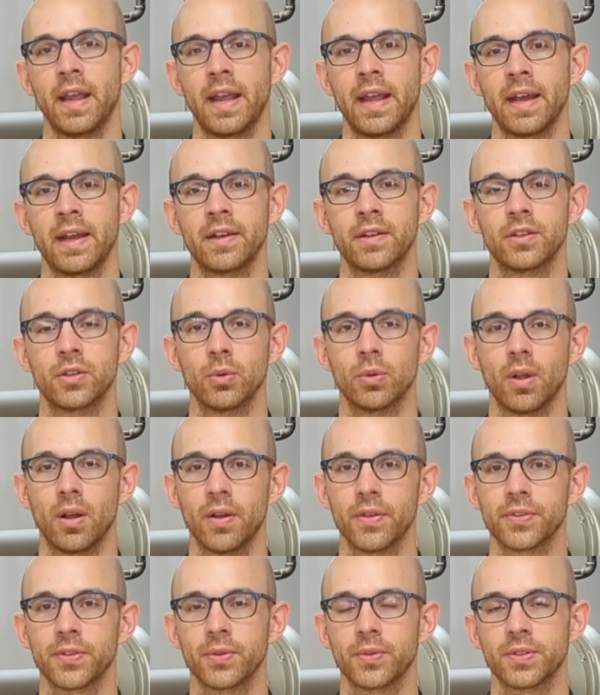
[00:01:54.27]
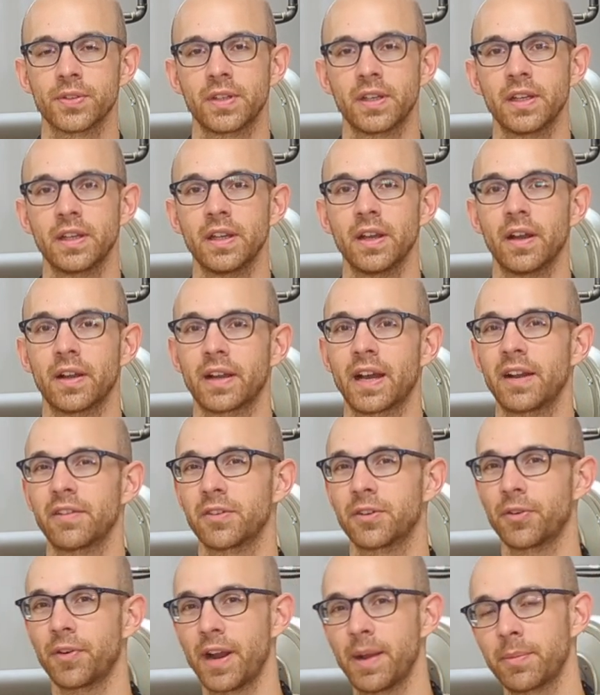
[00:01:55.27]
And you'll also see a kind
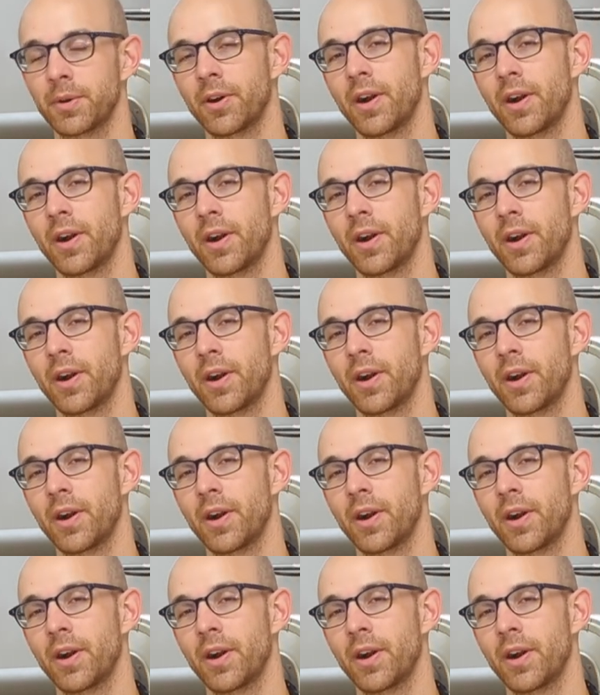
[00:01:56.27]
of graham